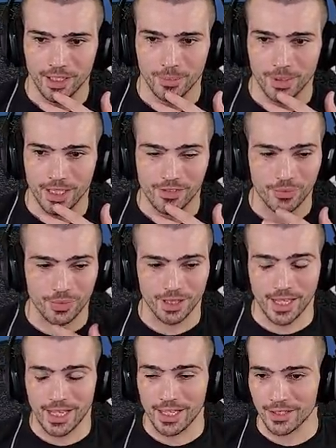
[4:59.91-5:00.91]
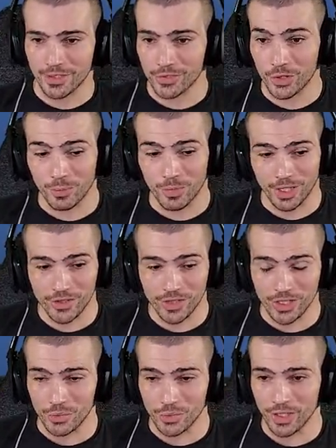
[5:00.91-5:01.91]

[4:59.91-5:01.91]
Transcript: but he's relying on it so much that you can